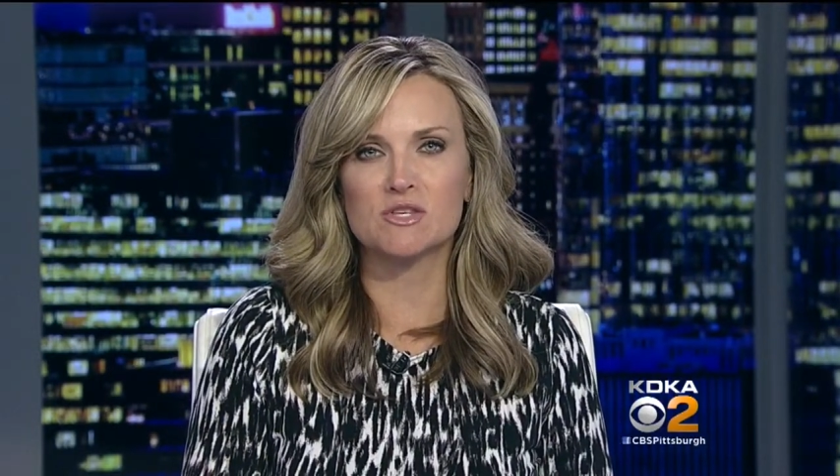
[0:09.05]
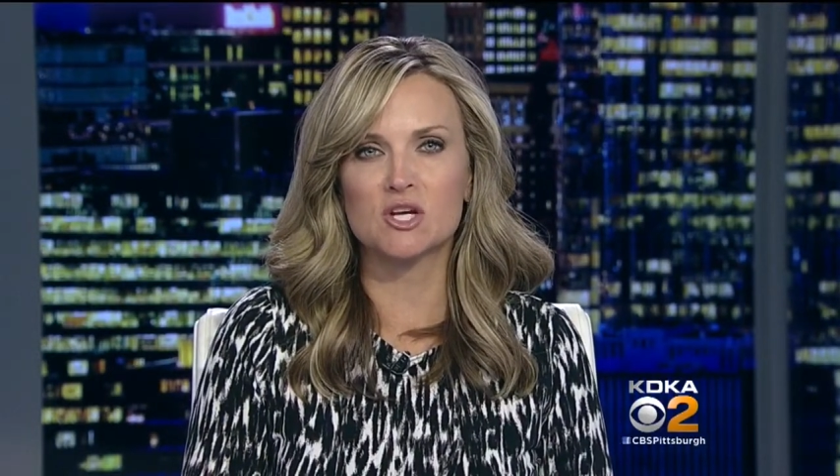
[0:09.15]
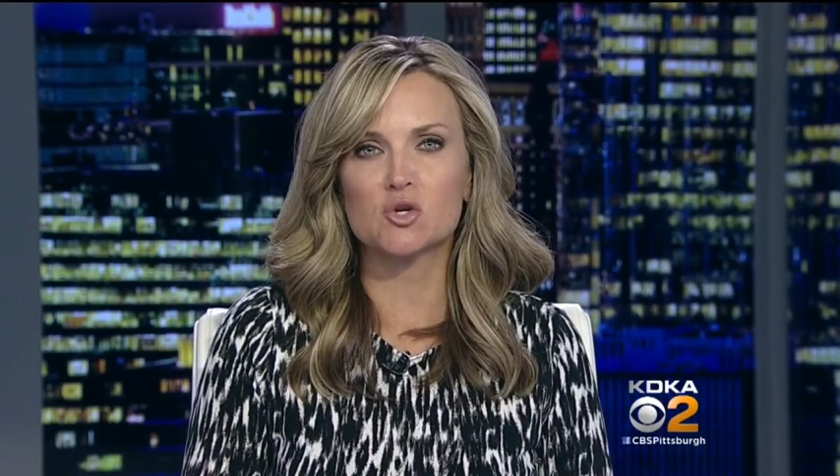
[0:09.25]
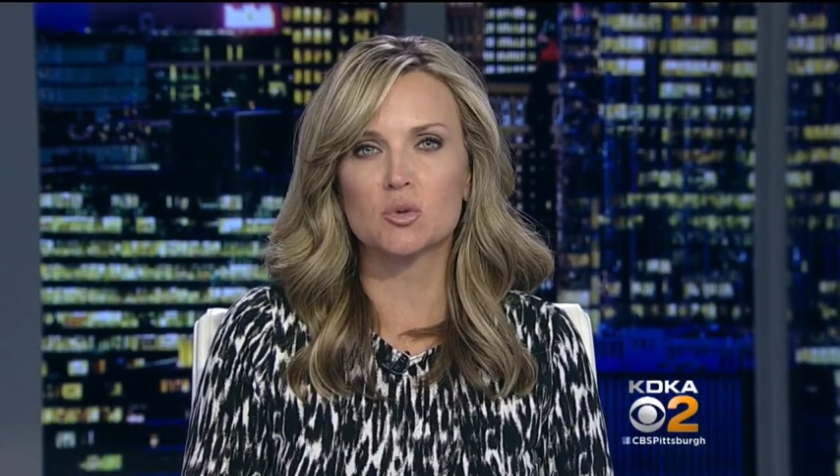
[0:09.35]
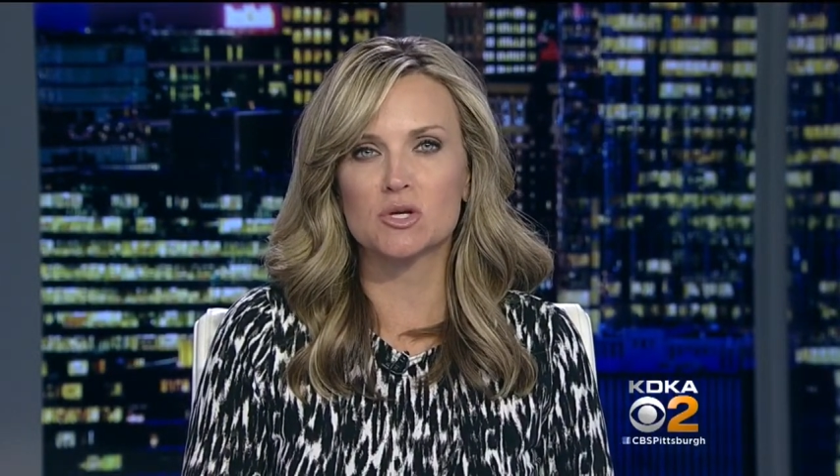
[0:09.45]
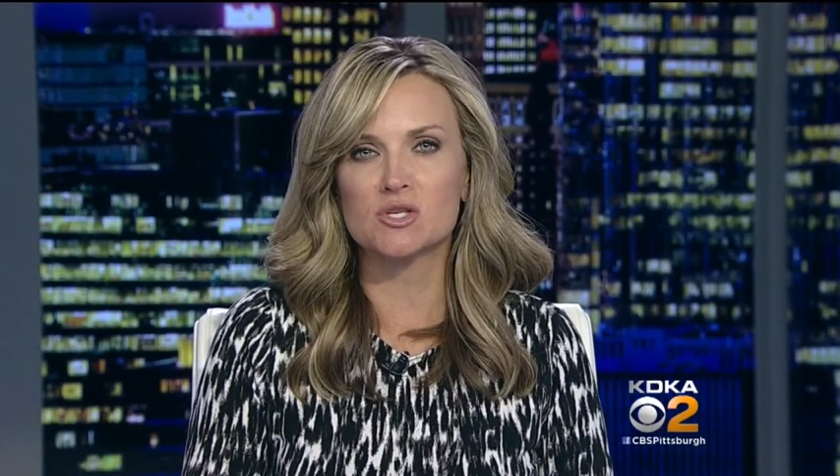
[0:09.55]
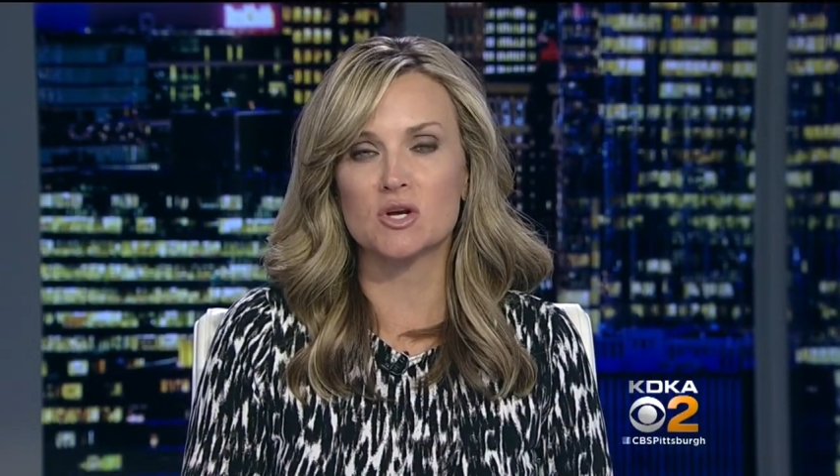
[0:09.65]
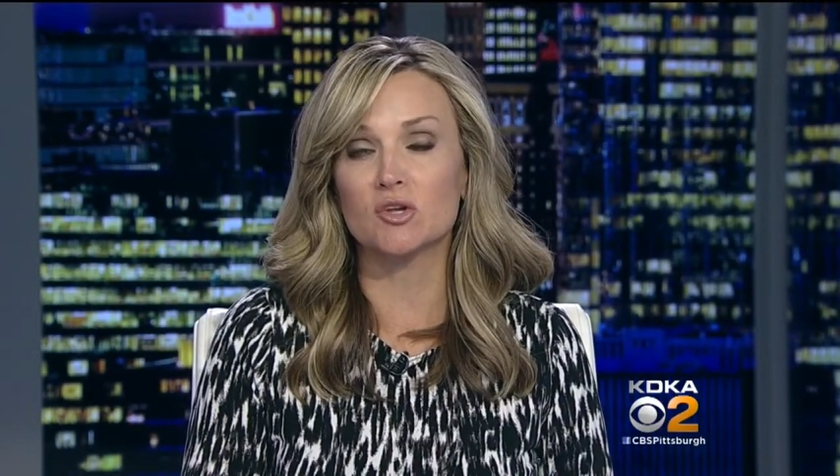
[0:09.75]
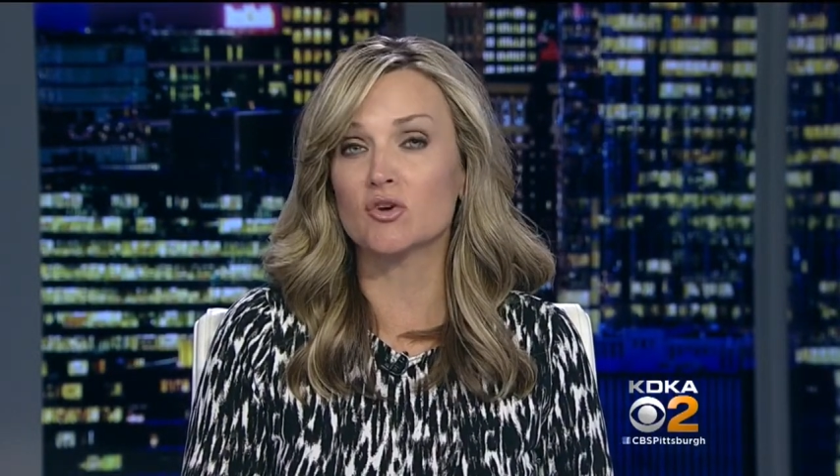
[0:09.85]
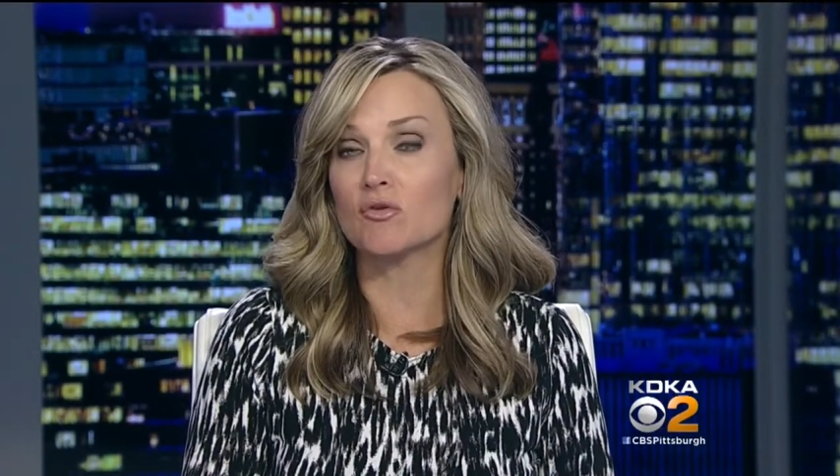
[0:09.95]
of sexual
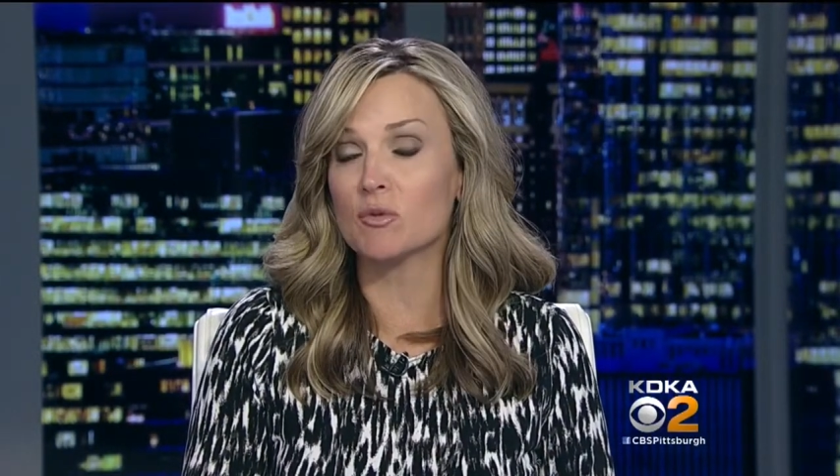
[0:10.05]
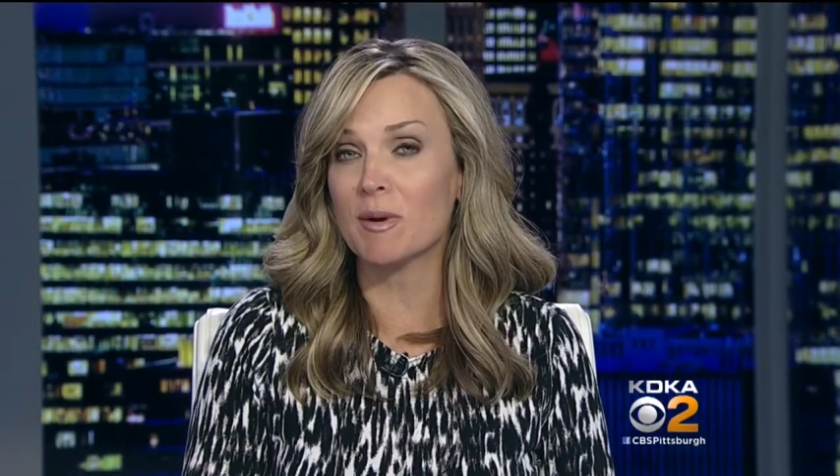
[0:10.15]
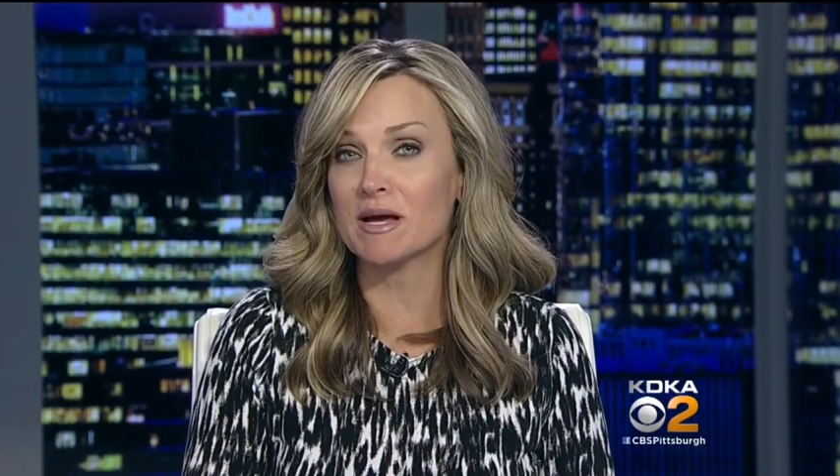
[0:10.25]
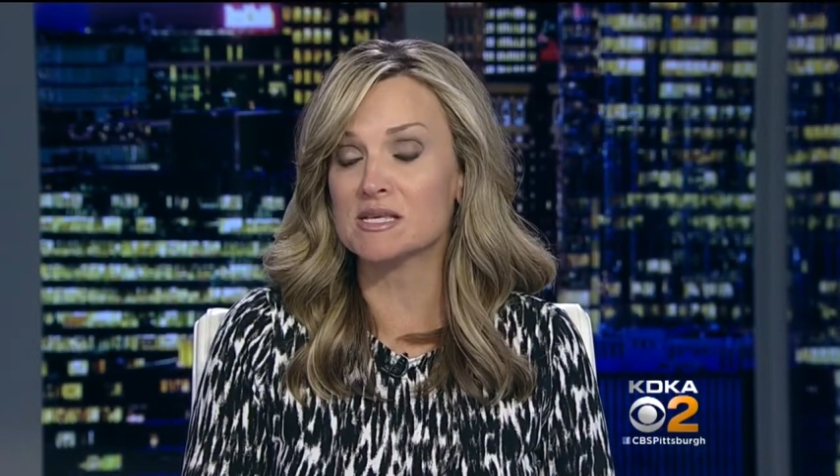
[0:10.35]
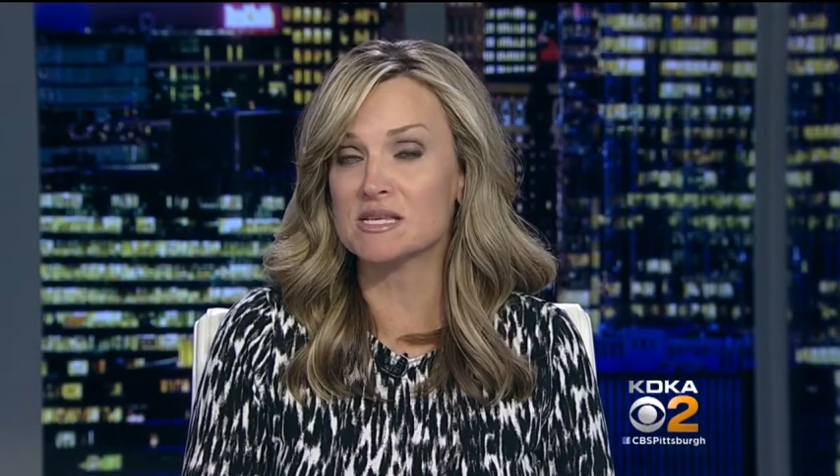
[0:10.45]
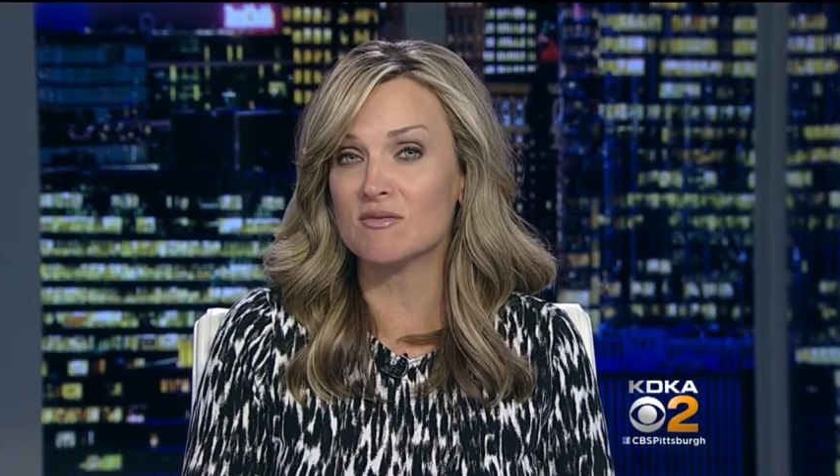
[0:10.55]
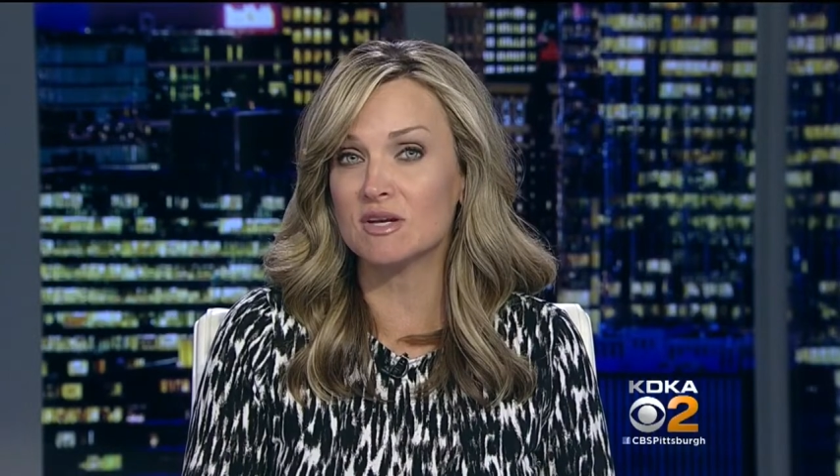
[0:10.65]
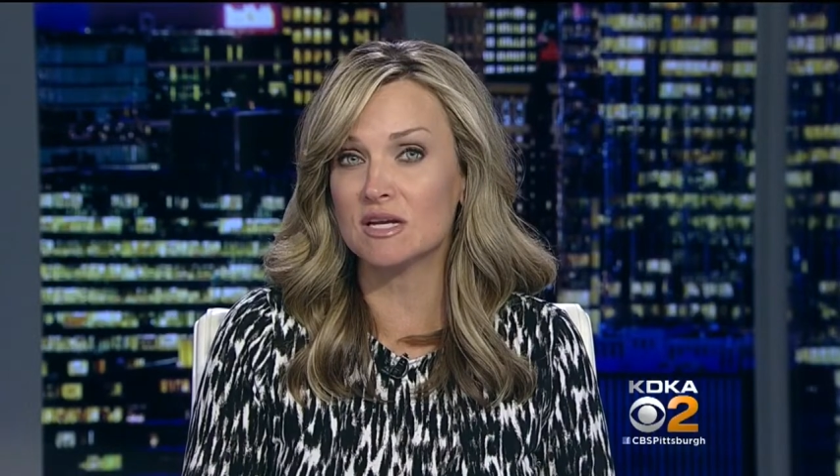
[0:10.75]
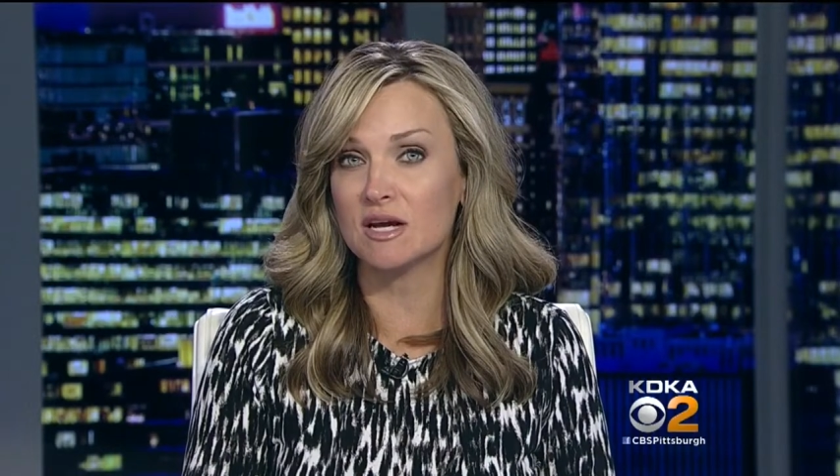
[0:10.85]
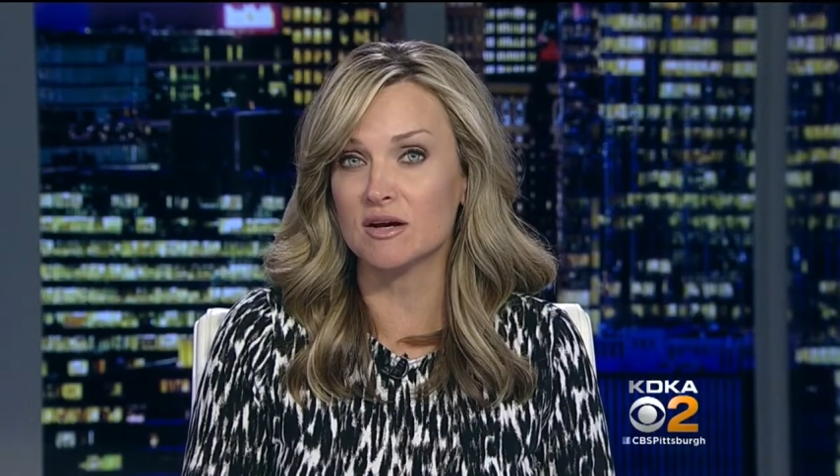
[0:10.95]
assault over the past
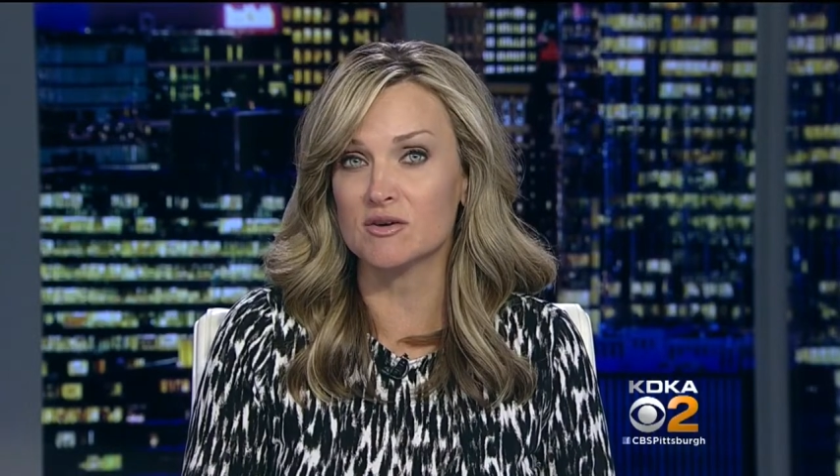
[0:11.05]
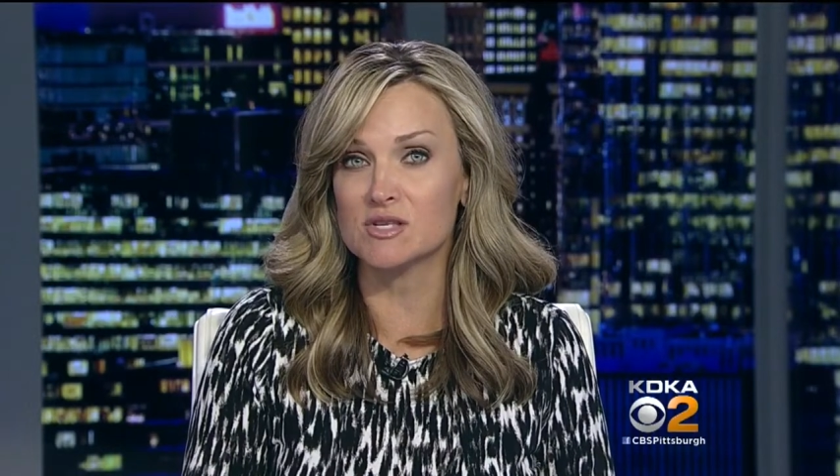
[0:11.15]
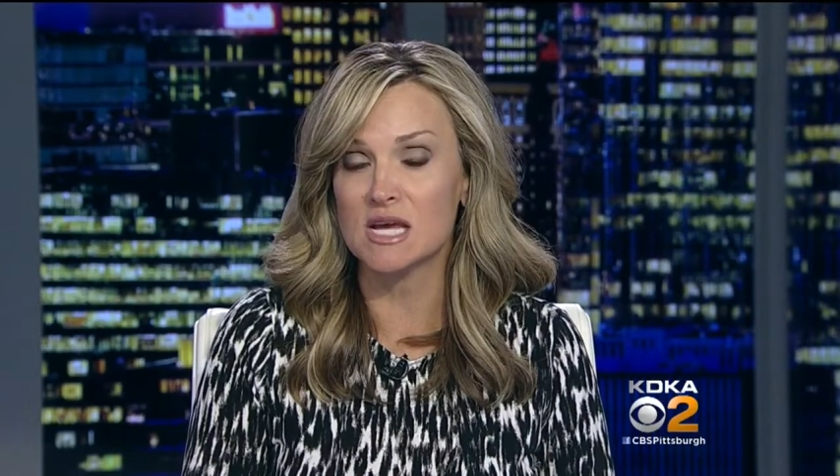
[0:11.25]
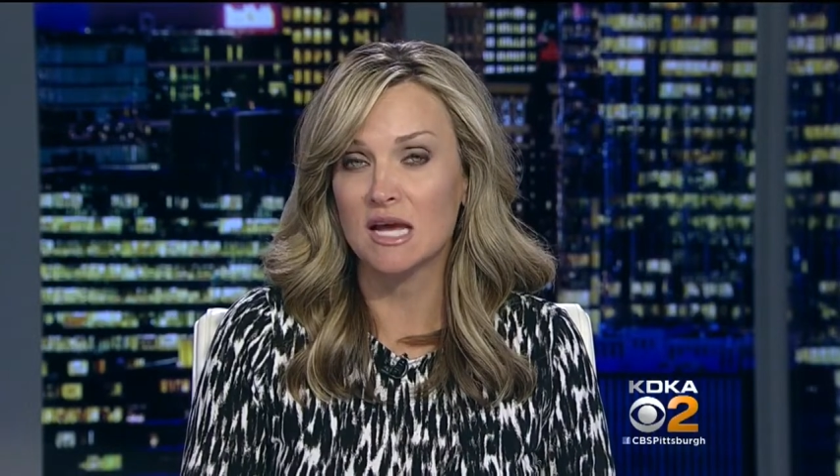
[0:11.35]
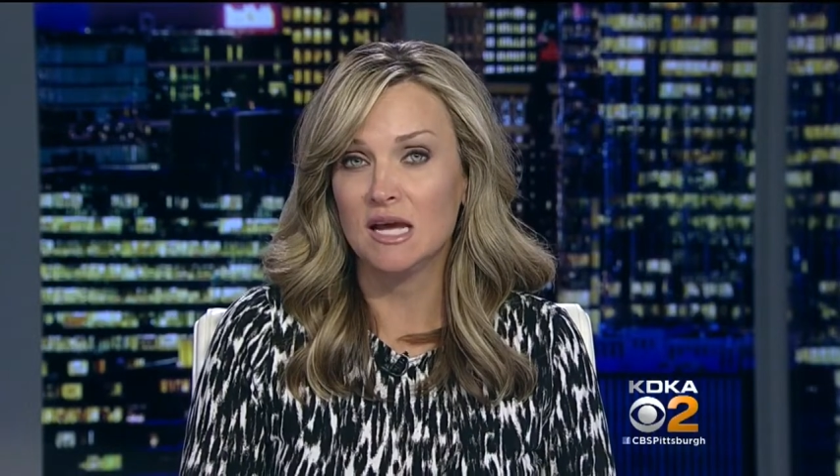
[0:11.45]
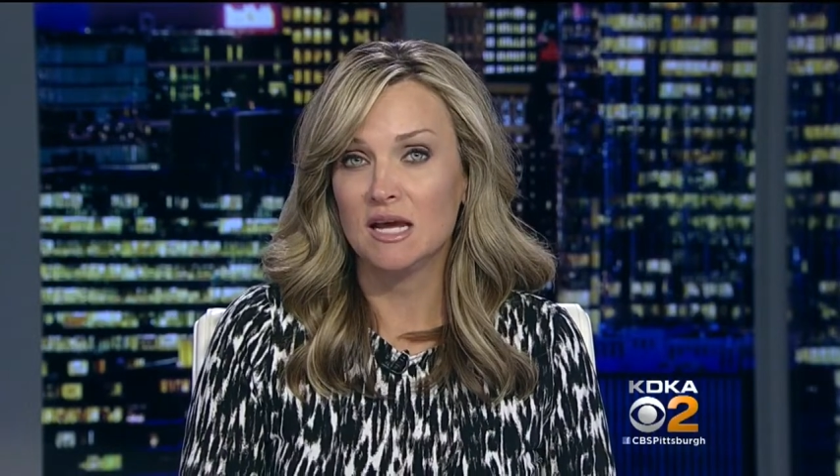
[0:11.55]
70 years,